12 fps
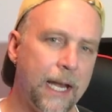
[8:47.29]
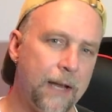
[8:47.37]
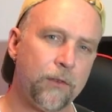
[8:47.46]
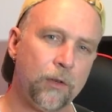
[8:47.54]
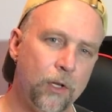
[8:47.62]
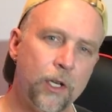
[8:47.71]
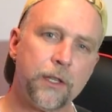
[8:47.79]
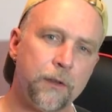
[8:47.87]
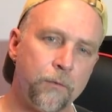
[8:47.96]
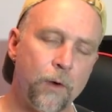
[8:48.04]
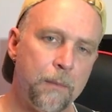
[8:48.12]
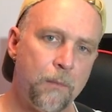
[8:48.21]
I never look at the
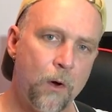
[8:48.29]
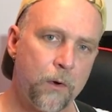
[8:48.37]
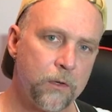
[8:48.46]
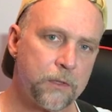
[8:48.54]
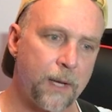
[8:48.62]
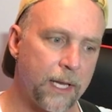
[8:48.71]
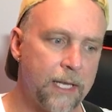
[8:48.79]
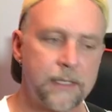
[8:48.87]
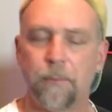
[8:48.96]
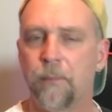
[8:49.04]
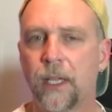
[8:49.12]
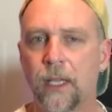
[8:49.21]
fret markers, but I guess
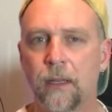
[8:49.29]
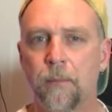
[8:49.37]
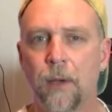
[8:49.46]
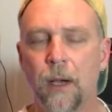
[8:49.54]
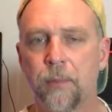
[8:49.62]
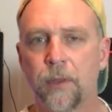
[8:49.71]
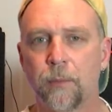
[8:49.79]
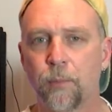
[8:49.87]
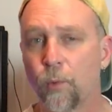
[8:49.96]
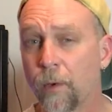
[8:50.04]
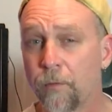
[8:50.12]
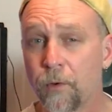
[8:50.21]
I'm picking them up in the
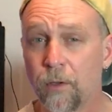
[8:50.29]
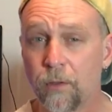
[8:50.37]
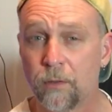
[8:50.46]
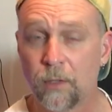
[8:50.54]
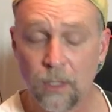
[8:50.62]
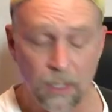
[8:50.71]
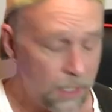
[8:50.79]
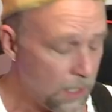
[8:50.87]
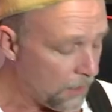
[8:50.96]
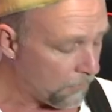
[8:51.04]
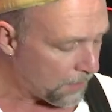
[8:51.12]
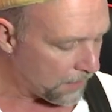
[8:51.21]
peripheral
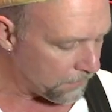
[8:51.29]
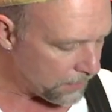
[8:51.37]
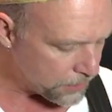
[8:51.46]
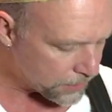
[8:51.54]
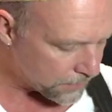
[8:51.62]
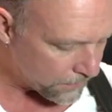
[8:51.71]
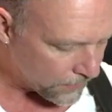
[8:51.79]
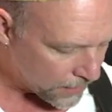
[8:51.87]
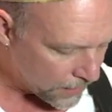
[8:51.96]
of my vision,